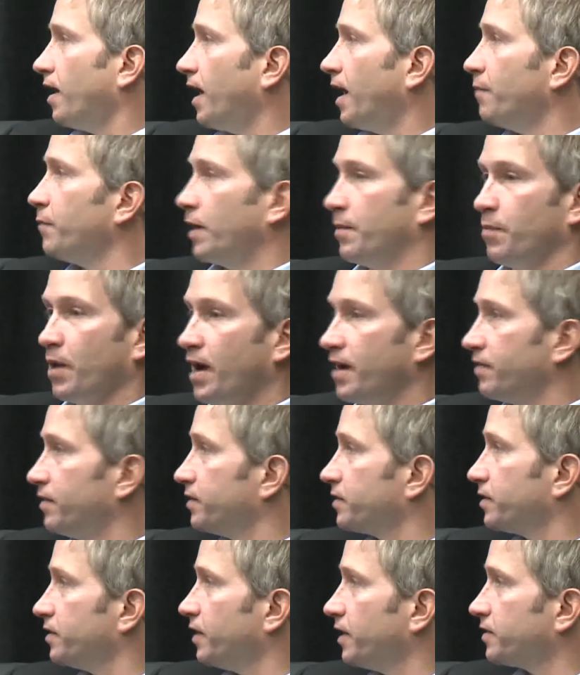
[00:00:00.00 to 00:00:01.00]
I'm not buying
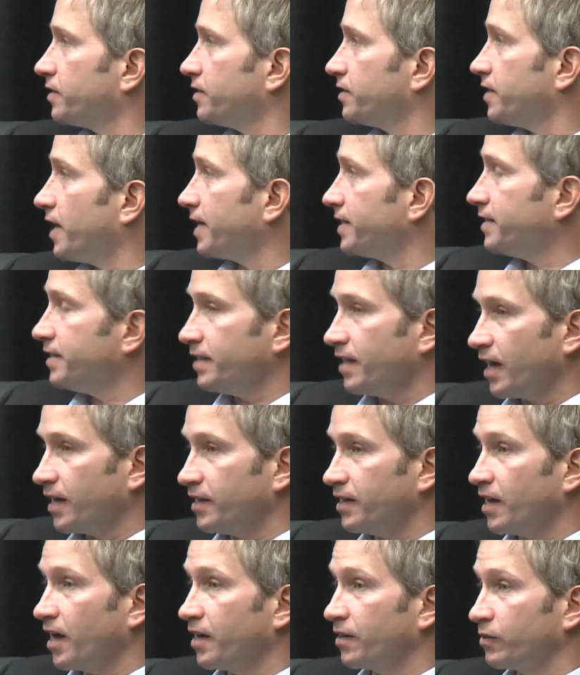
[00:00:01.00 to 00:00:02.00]
this unless it's
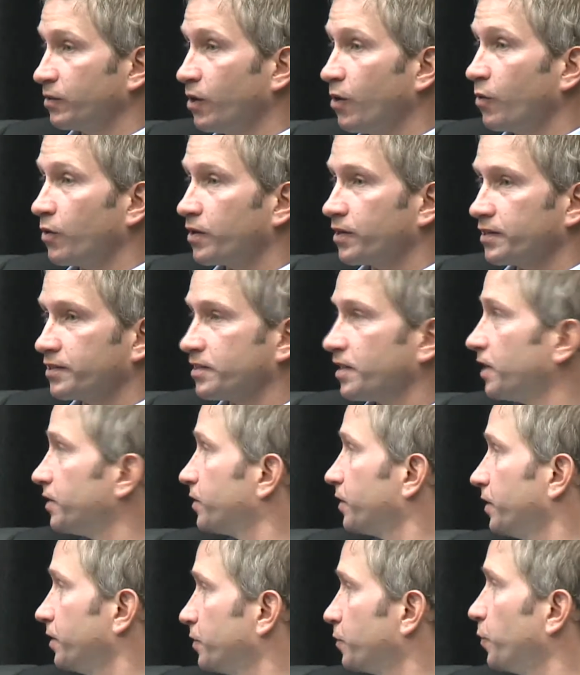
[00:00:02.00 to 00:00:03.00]
$19.99 or lower,
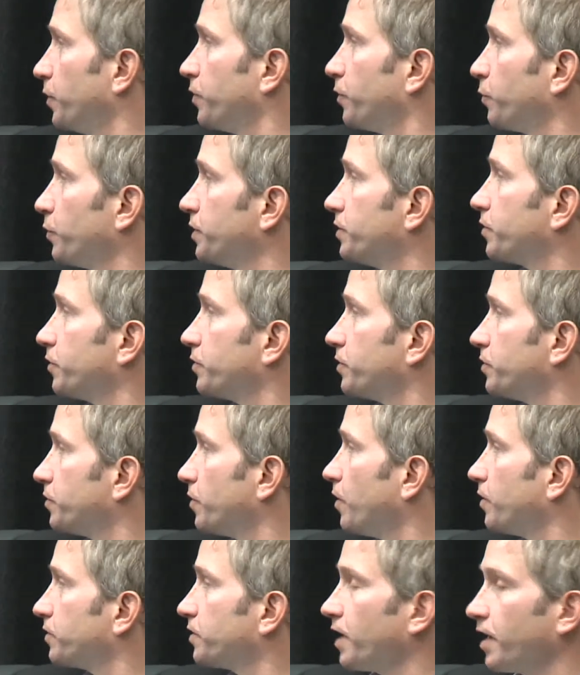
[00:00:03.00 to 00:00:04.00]
essentially is what the research is
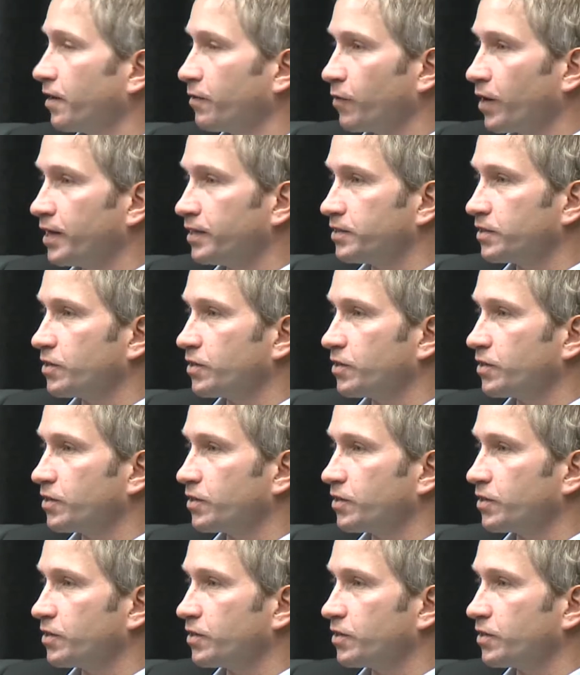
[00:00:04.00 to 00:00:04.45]
all saying, right?